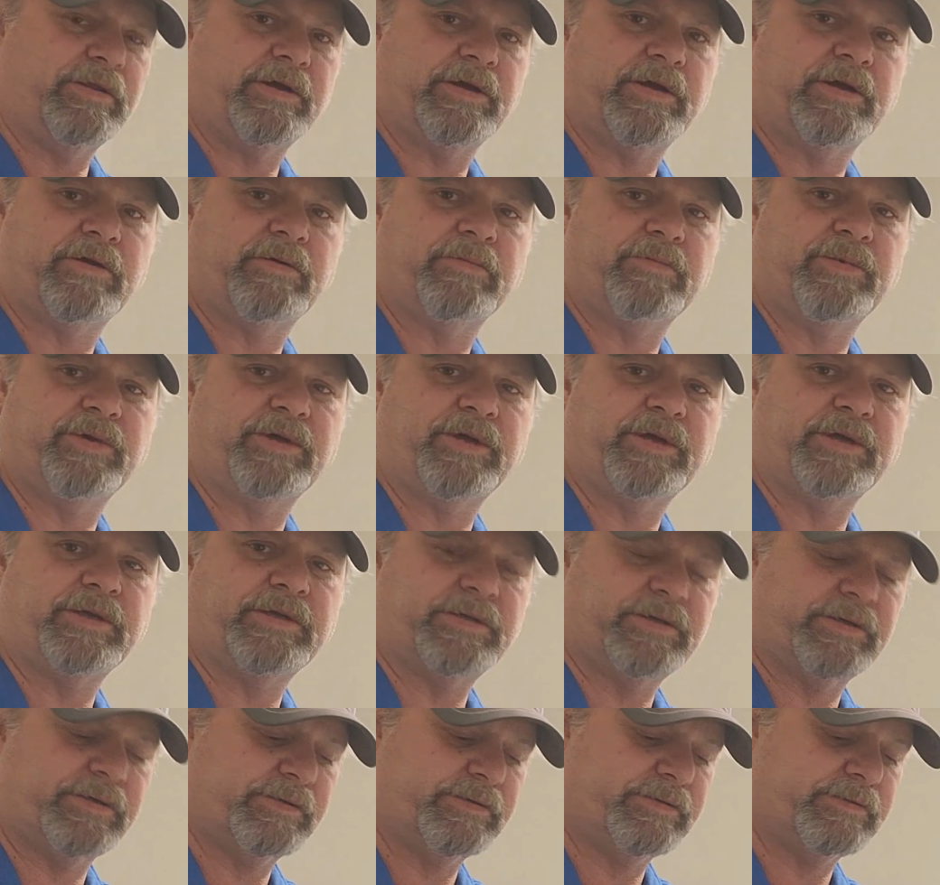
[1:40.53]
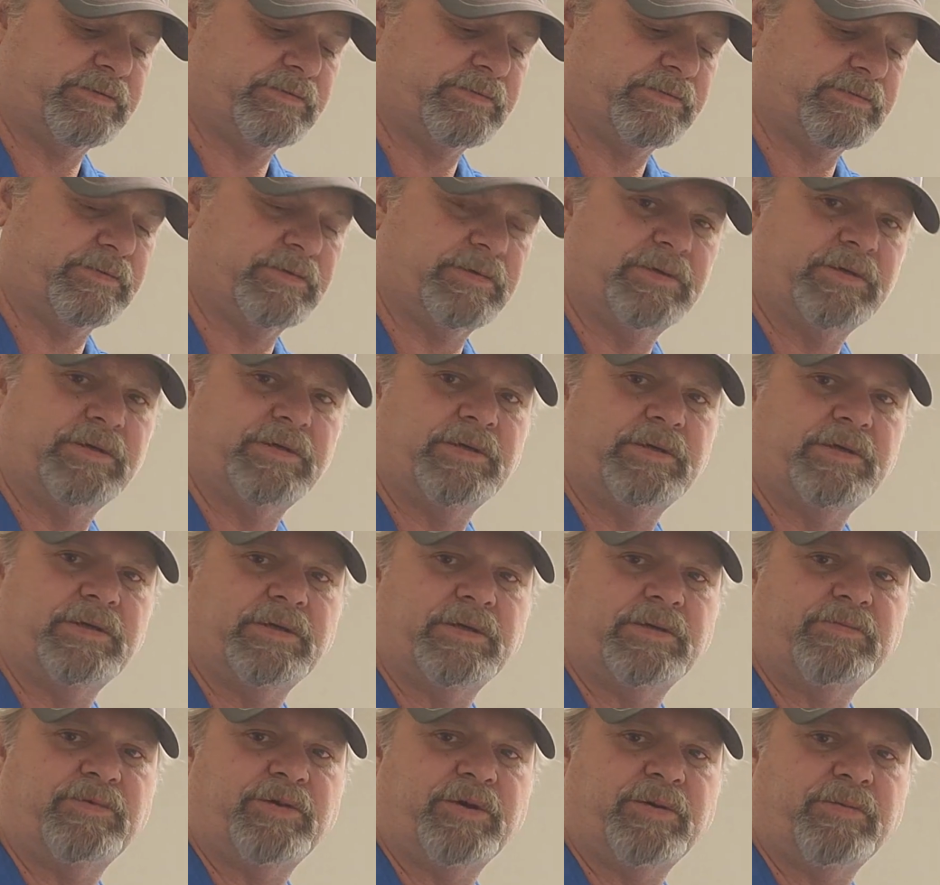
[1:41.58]
there, but
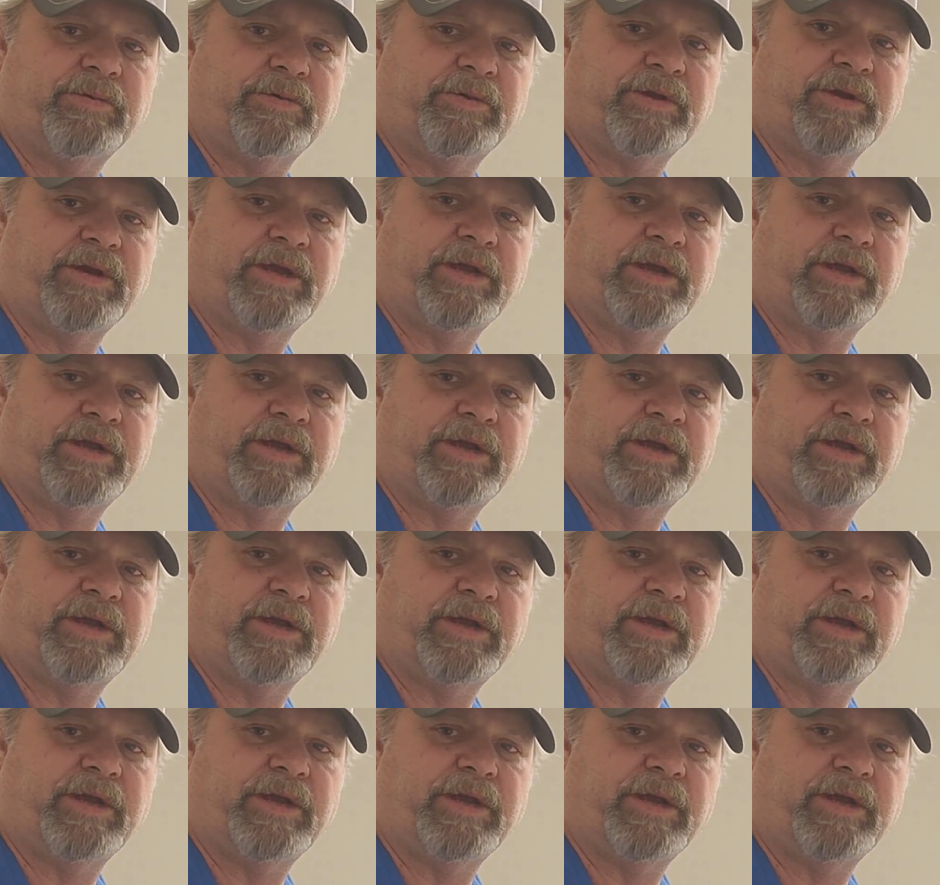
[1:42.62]
put them on the